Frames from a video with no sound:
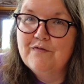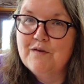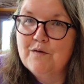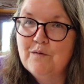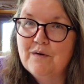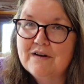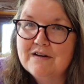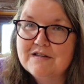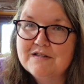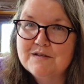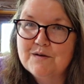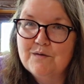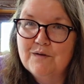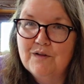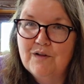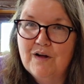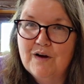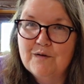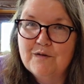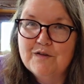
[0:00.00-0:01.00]
you want to sew
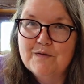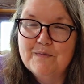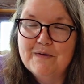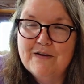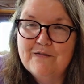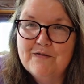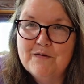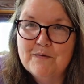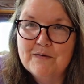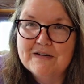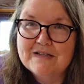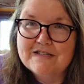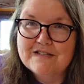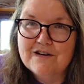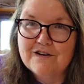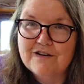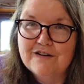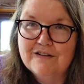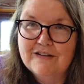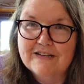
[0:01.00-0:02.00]
along with me, if you want to
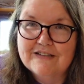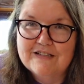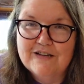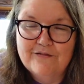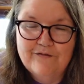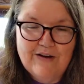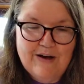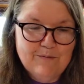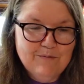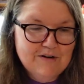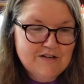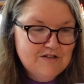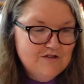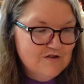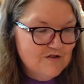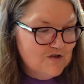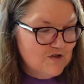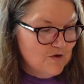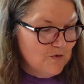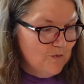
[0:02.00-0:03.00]
start collecting fabrics,
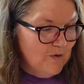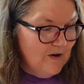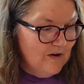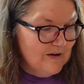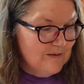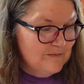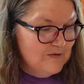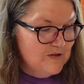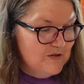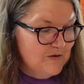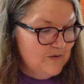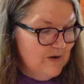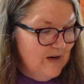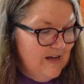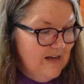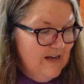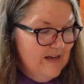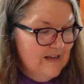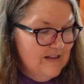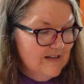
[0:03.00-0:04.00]
you're sure welcome to.
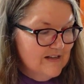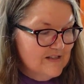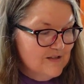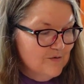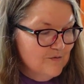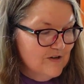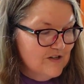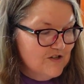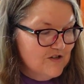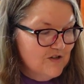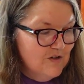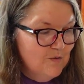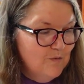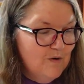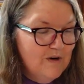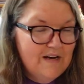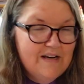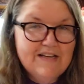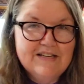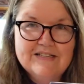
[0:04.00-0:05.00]
This original
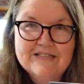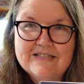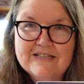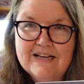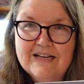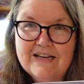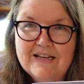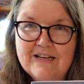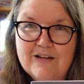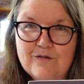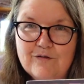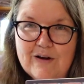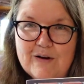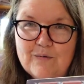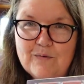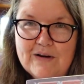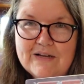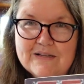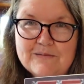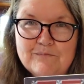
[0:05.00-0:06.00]
one is done in
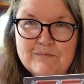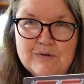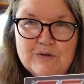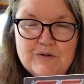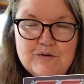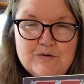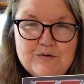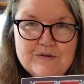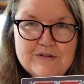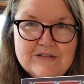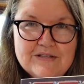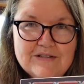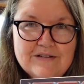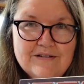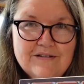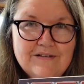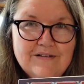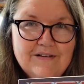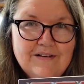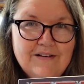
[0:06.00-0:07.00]
red, white, and
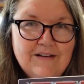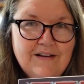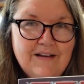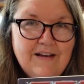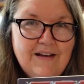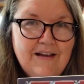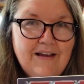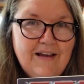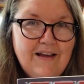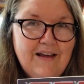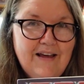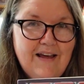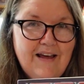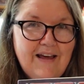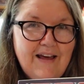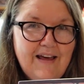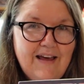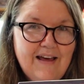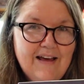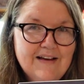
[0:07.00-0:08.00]
blues,
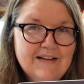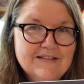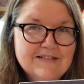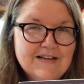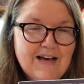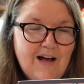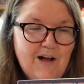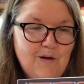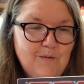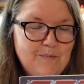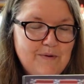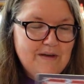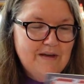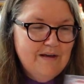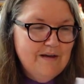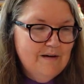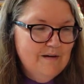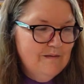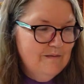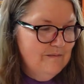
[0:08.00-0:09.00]
and I'll
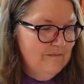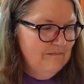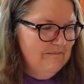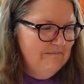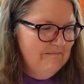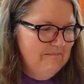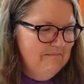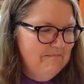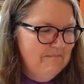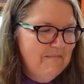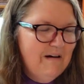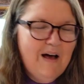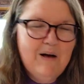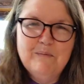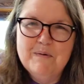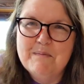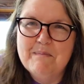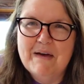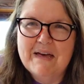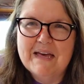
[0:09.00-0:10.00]
be
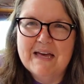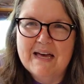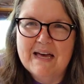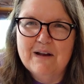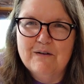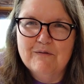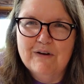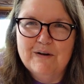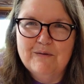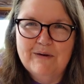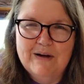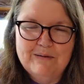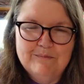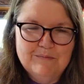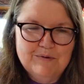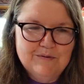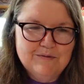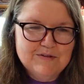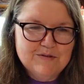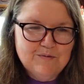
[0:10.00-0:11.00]
making it in red, white, and
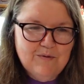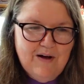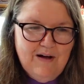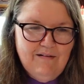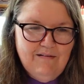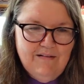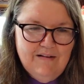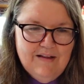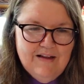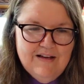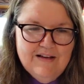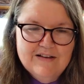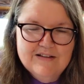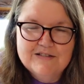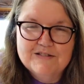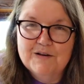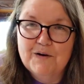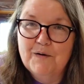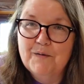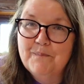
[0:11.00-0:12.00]
blue as well.
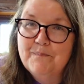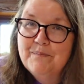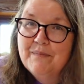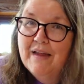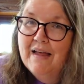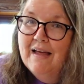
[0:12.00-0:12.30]
So